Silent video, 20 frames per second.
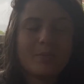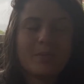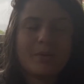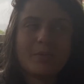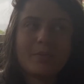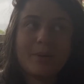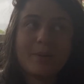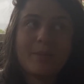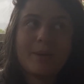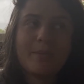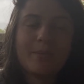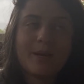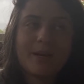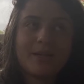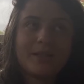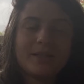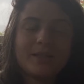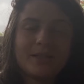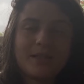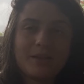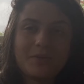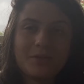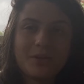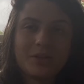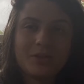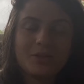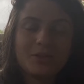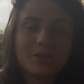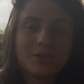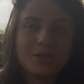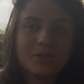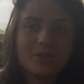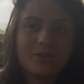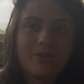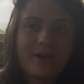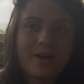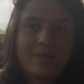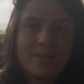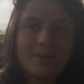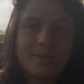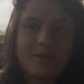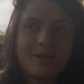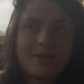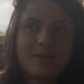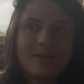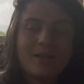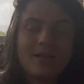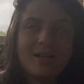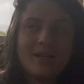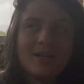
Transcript: where my parents live called Junction Fiber Mill.